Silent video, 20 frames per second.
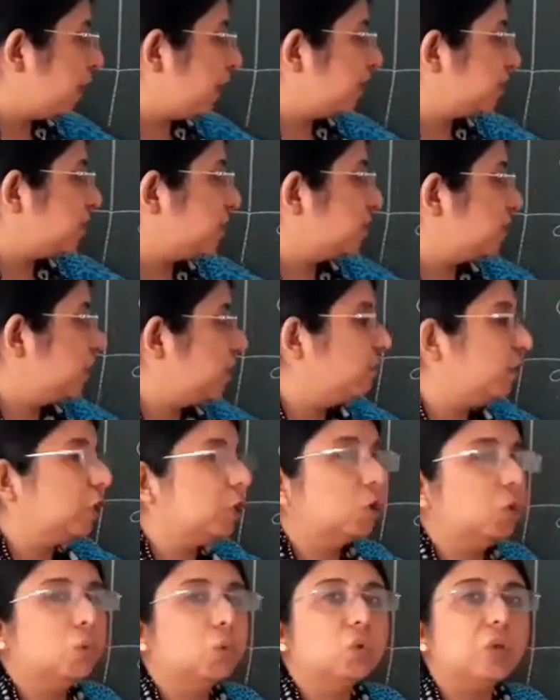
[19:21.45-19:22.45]
x is given
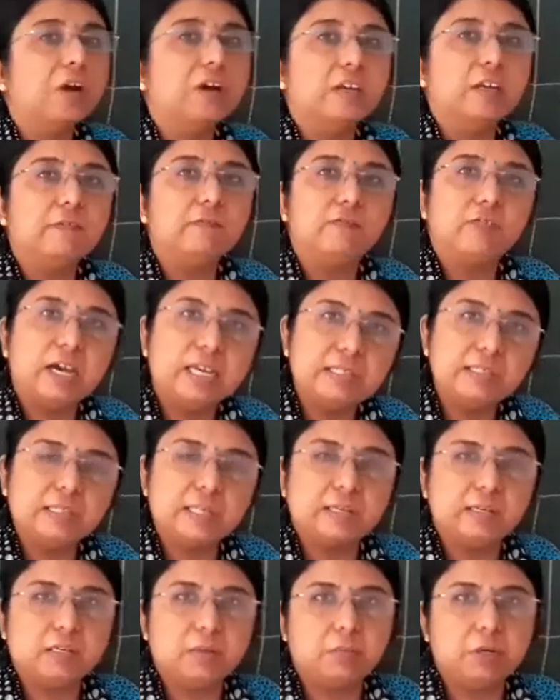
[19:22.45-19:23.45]
to you 35
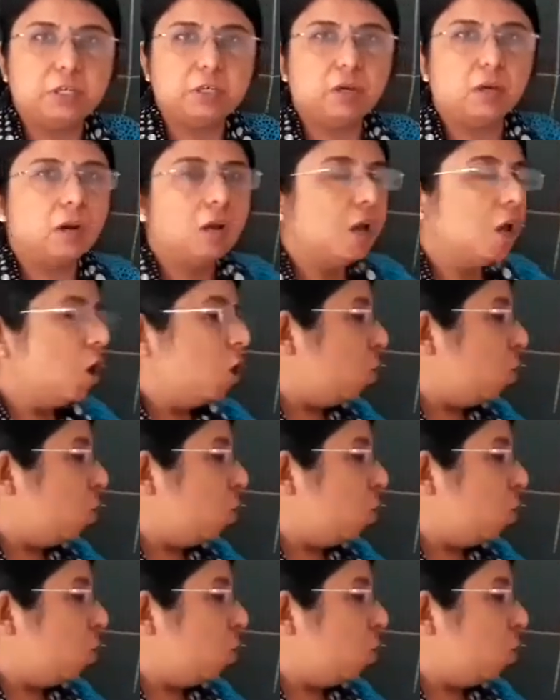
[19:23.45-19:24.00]
centimeter,